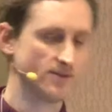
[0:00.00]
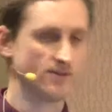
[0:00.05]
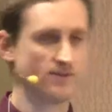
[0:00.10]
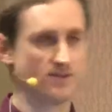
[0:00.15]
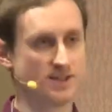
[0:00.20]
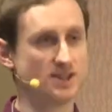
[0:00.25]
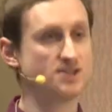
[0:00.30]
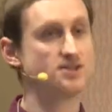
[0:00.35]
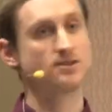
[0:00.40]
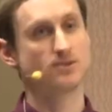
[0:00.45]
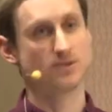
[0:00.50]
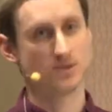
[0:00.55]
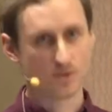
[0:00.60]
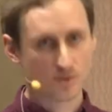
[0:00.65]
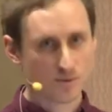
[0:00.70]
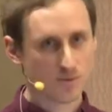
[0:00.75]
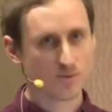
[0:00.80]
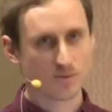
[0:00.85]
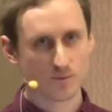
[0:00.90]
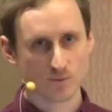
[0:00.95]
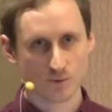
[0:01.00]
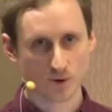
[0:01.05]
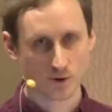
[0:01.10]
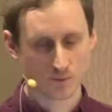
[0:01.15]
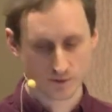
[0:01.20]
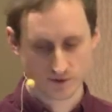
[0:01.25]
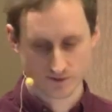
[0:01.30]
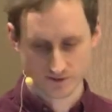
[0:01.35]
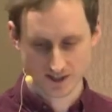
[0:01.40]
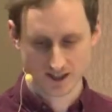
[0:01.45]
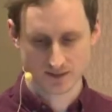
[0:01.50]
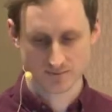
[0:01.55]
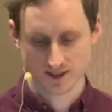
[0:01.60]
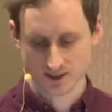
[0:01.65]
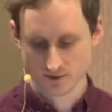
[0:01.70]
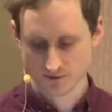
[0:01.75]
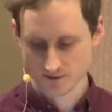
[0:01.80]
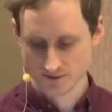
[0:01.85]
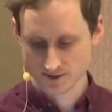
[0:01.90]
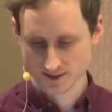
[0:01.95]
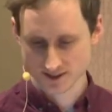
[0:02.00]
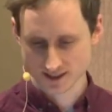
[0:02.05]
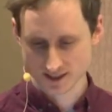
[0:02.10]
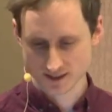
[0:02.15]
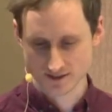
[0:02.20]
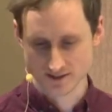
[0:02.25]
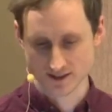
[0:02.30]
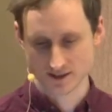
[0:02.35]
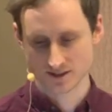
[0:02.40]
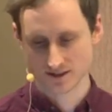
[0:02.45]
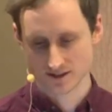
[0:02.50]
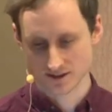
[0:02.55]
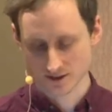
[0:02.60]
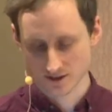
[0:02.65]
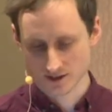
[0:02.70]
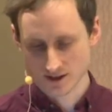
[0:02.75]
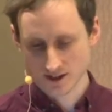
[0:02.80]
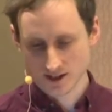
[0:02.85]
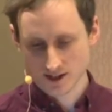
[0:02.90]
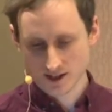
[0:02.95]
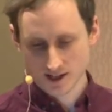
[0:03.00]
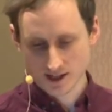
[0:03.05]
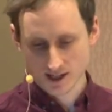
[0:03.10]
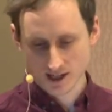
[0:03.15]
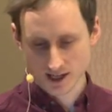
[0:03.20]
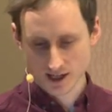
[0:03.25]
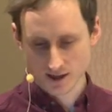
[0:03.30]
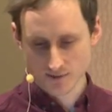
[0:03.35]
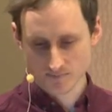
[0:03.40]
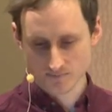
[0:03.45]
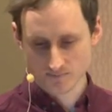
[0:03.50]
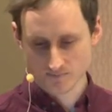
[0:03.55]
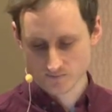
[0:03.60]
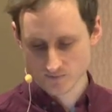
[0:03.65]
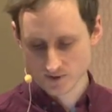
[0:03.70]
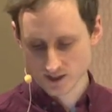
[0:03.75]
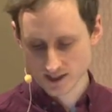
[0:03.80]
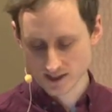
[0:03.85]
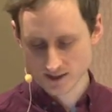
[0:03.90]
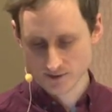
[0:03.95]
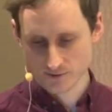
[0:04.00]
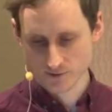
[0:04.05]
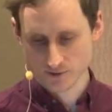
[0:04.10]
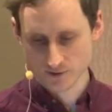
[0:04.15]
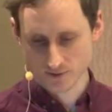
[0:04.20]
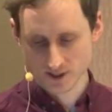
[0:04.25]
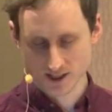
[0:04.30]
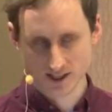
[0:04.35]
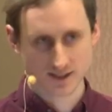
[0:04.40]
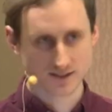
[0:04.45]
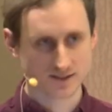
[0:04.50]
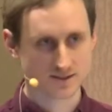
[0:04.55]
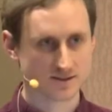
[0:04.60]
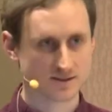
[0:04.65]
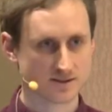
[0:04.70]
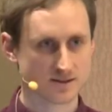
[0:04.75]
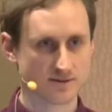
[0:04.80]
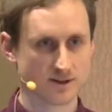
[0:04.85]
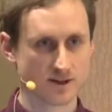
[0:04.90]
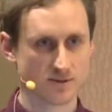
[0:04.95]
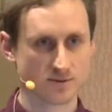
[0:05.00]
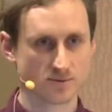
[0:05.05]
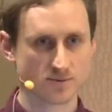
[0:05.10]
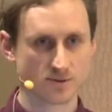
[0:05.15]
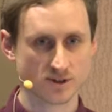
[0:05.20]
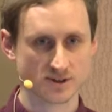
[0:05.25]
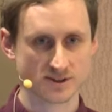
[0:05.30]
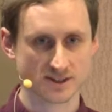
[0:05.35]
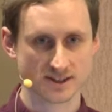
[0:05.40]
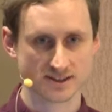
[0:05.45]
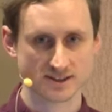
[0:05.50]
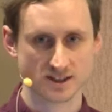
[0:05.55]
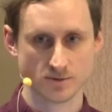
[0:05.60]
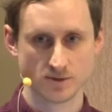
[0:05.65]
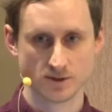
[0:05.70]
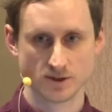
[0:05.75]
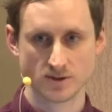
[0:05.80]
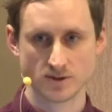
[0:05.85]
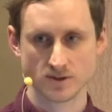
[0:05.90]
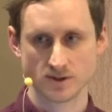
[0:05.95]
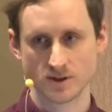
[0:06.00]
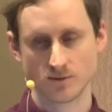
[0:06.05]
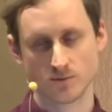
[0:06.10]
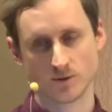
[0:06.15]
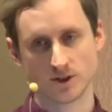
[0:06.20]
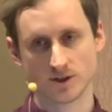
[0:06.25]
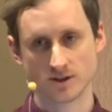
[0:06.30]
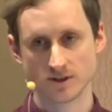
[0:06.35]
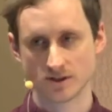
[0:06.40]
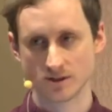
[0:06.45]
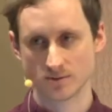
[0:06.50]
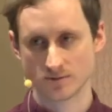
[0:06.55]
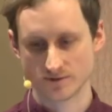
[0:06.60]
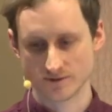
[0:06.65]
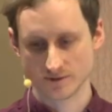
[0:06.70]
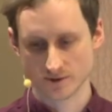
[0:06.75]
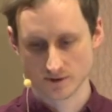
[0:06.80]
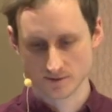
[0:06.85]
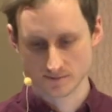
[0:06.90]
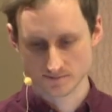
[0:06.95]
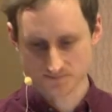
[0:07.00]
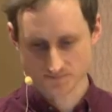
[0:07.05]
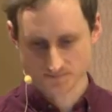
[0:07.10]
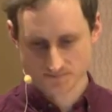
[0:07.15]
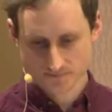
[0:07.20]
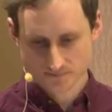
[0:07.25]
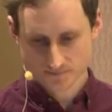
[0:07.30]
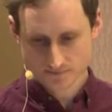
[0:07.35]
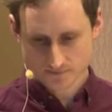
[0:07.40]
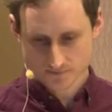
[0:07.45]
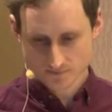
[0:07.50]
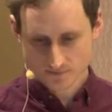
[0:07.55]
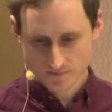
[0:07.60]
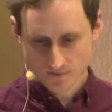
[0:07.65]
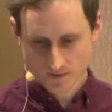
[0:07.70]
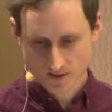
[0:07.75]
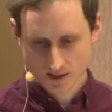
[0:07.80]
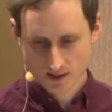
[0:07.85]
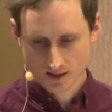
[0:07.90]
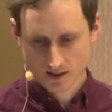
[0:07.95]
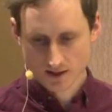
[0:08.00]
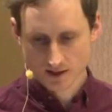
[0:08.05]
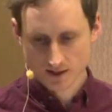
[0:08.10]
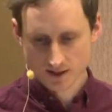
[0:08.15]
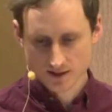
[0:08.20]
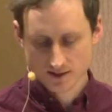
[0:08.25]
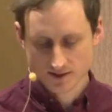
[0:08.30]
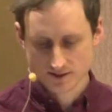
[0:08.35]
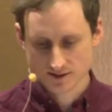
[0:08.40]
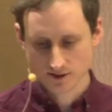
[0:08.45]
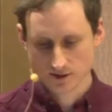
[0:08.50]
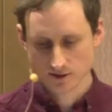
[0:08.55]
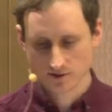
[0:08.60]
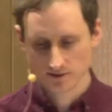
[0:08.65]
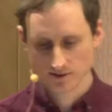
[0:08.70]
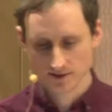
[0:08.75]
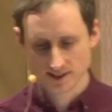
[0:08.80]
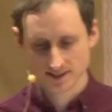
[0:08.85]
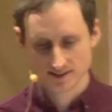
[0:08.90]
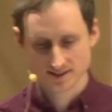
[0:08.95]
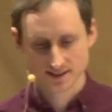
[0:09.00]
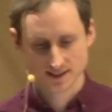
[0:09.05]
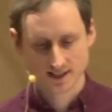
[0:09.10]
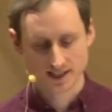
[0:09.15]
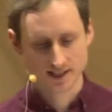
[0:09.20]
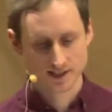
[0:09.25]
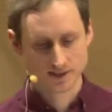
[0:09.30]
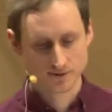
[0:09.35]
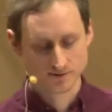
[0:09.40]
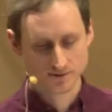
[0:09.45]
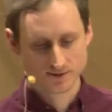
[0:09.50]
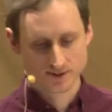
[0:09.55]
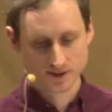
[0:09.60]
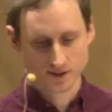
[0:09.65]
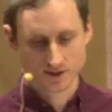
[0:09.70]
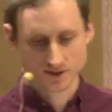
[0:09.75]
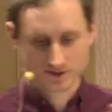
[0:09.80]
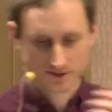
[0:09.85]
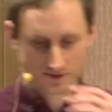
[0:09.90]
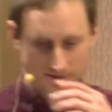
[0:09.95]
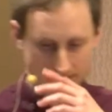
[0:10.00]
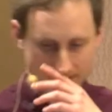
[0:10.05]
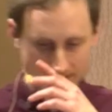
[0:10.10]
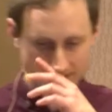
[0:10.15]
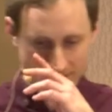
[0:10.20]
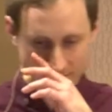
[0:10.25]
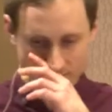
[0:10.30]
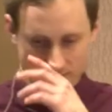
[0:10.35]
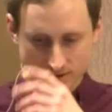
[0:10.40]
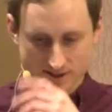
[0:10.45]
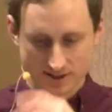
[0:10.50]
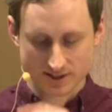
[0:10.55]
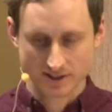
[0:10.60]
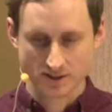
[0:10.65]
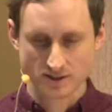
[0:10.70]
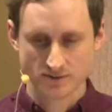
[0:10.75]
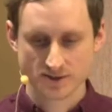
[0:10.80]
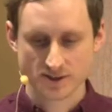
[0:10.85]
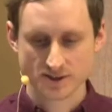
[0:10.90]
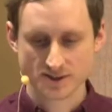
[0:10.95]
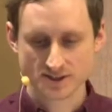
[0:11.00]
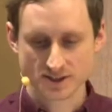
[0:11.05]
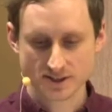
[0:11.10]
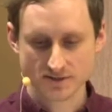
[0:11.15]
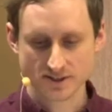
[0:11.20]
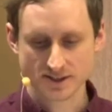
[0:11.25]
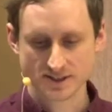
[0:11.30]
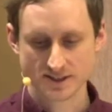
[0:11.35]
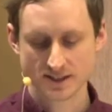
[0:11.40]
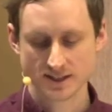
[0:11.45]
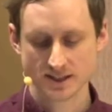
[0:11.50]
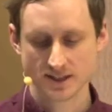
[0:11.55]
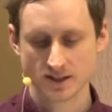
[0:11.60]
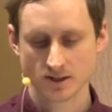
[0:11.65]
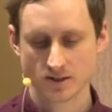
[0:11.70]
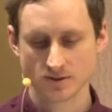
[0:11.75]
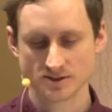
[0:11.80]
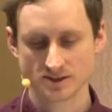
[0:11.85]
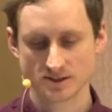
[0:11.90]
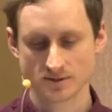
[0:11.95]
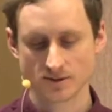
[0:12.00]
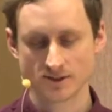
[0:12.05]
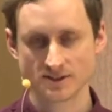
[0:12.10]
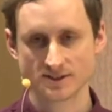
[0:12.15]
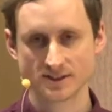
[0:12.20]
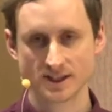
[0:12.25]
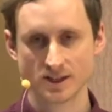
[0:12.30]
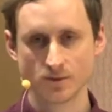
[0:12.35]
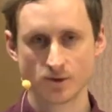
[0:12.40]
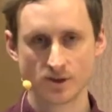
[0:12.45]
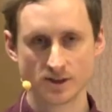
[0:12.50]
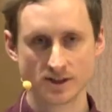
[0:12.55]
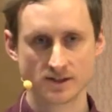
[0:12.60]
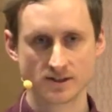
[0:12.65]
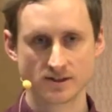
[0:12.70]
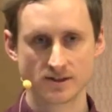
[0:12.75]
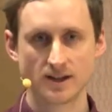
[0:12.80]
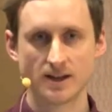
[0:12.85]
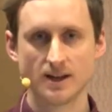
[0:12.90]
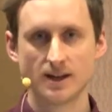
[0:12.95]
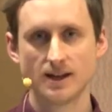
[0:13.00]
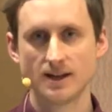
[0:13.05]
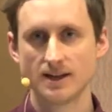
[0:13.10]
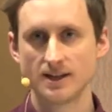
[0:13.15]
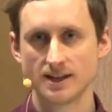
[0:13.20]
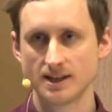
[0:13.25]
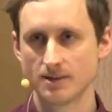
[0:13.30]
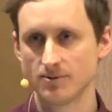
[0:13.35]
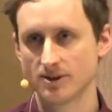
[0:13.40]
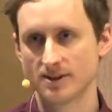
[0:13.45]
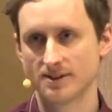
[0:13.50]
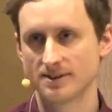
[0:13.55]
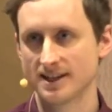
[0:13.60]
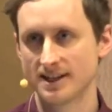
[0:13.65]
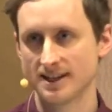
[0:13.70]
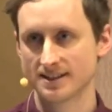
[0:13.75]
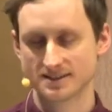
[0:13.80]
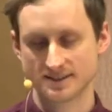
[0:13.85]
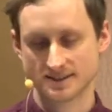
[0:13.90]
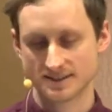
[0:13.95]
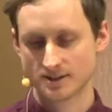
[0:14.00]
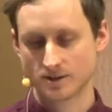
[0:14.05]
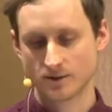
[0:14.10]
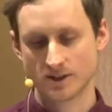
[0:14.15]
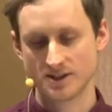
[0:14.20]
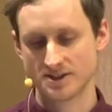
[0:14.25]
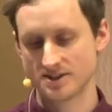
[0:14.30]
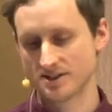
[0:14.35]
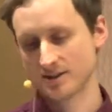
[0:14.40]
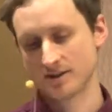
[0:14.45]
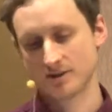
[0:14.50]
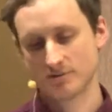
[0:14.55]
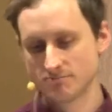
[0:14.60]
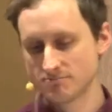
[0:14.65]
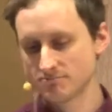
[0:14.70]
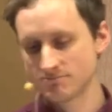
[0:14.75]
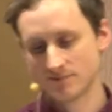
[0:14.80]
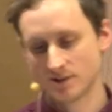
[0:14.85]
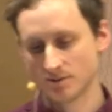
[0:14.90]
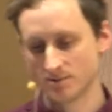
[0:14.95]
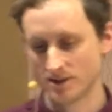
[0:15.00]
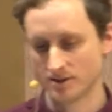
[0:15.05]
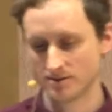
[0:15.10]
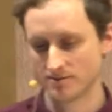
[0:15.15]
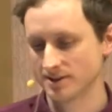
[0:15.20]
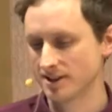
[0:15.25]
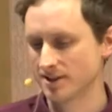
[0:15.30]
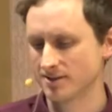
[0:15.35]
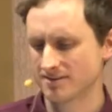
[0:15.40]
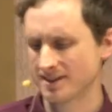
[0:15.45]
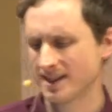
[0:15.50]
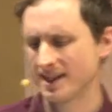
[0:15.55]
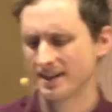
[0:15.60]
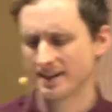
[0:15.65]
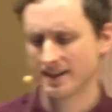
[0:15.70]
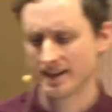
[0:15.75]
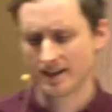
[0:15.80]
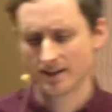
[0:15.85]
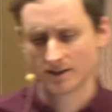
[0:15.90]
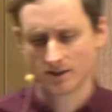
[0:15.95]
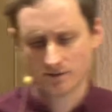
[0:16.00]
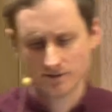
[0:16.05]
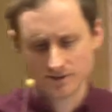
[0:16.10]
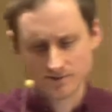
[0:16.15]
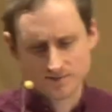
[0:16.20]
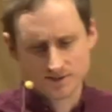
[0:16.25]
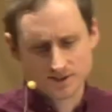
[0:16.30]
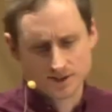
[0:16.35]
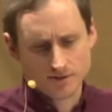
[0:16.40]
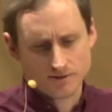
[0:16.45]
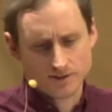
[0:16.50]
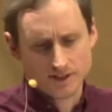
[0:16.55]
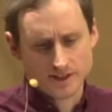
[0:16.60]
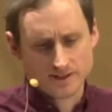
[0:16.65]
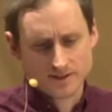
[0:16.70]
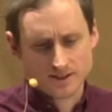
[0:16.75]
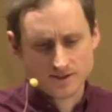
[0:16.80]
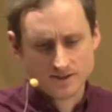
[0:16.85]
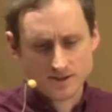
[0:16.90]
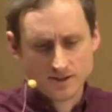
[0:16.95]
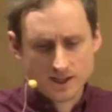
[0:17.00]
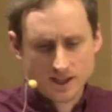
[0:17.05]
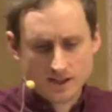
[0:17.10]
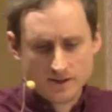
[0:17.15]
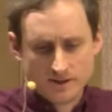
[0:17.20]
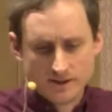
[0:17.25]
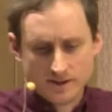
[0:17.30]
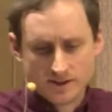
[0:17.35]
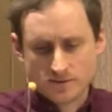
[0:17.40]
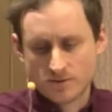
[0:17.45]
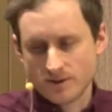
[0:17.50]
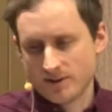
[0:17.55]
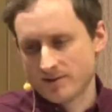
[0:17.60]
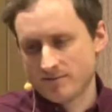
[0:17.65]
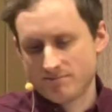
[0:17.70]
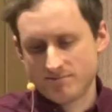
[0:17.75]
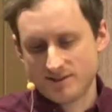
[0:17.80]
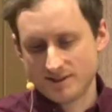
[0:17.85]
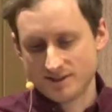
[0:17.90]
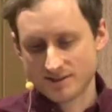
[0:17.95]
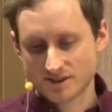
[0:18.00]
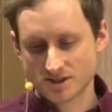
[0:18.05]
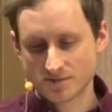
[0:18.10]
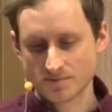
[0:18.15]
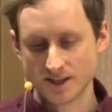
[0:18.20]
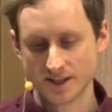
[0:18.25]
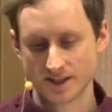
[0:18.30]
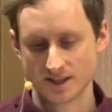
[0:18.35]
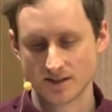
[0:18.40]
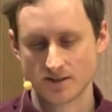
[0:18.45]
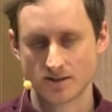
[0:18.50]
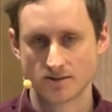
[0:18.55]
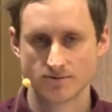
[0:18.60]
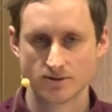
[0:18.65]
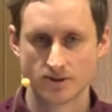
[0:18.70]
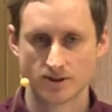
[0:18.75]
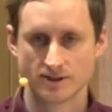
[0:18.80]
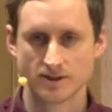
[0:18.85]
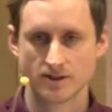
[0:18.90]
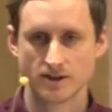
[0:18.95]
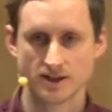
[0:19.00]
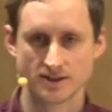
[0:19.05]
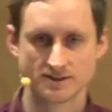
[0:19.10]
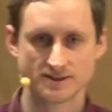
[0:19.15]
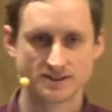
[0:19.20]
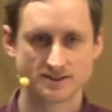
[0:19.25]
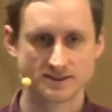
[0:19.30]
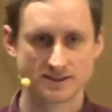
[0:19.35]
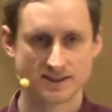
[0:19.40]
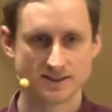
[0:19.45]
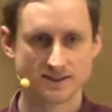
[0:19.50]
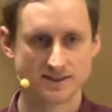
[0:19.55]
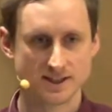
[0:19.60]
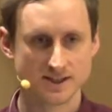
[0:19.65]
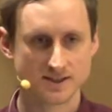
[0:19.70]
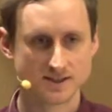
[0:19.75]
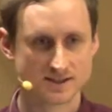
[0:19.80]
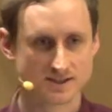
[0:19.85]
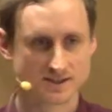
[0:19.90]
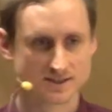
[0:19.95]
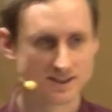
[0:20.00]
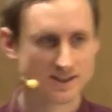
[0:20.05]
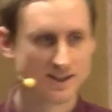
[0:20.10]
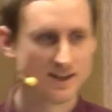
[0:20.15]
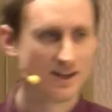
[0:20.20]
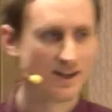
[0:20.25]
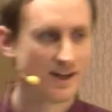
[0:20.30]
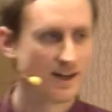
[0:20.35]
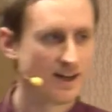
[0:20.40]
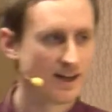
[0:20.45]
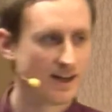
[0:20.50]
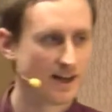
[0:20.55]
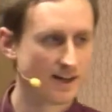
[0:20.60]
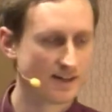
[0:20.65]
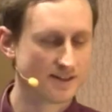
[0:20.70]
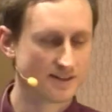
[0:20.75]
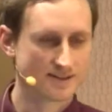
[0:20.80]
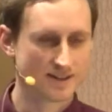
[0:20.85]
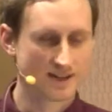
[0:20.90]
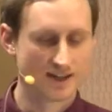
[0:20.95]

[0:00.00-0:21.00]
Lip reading: digital. What we really mean when we say digital, for me, it's developing projects that we couldn't do before. So this is a guy from Australia who was at the university recently, close to us, and he wanted to ask this question about, can algorithms curate digital heritage with just speculative or artistic intentions? And